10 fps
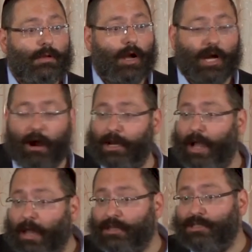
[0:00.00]
A
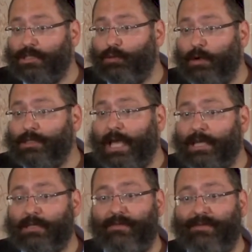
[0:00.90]
cardiologist once
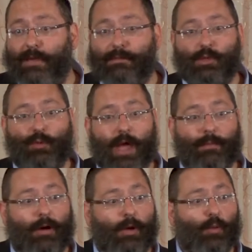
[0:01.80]
asked a famous
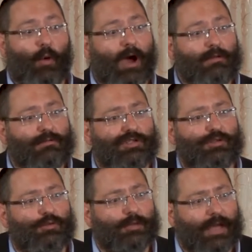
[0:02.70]
rabbi, why do
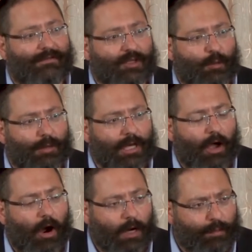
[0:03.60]
Jews have so many
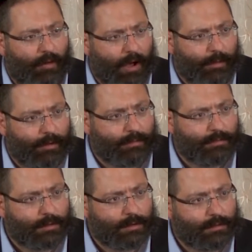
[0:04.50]
heart
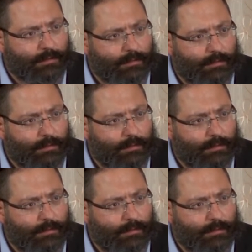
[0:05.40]
problems?